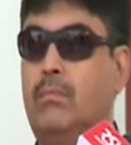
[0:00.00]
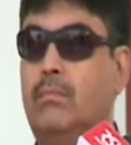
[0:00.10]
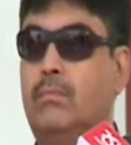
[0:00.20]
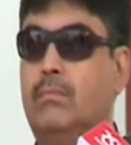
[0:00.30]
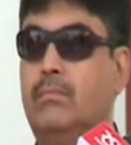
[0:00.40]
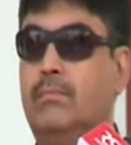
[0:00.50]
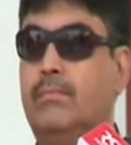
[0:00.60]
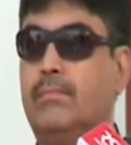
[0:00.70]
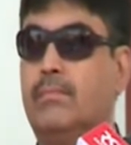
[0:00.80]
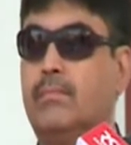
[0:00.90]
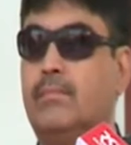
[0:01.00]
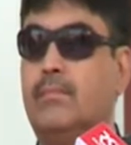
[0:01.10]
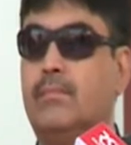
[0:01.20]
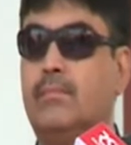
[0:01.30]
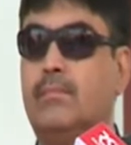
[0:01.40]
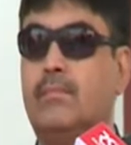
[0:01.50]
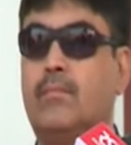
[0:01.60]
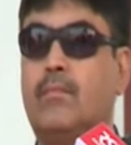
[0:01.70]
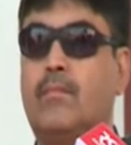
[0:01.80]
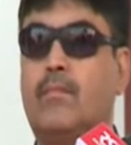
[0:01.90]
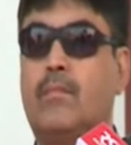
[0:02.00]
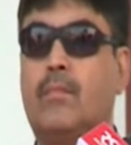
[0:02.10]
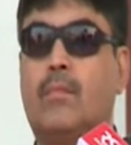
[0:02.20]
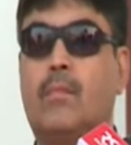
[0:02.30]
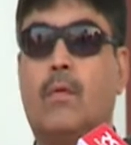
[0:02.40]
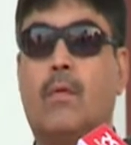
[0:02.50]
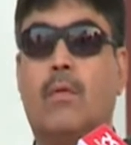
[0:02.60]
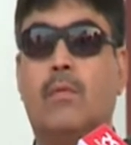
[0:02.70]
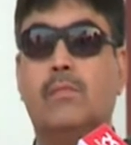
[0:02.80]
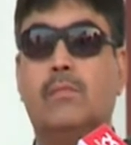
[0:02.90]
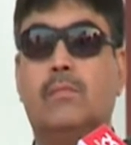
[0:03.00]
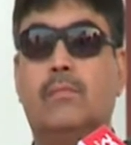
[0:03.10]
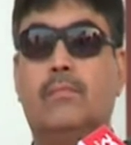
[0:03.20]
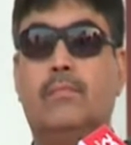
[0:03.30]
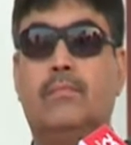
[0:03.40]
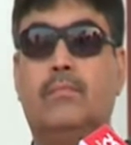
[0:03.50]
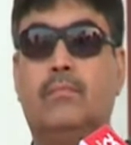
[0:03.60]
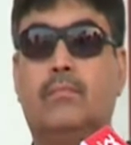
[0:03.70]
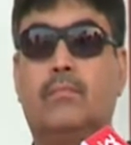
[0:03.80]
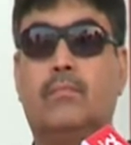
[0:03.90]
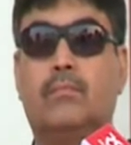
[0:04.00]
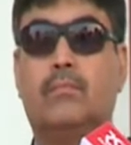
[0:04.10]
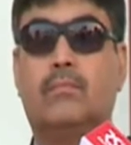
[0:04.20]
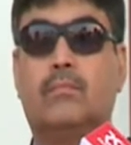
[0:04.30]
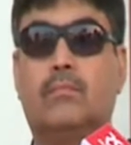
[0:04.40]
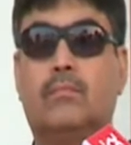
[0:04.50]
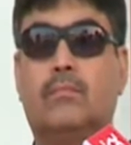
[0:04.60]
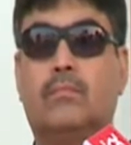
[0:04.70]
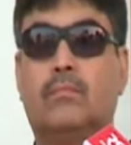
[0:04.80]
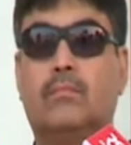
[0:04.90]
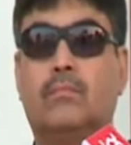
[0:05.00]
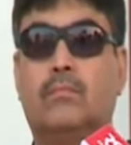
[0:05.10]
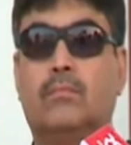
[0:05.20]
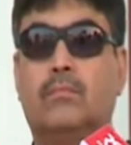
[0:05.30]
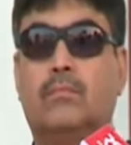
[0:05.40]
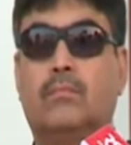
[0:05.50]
(not speaking)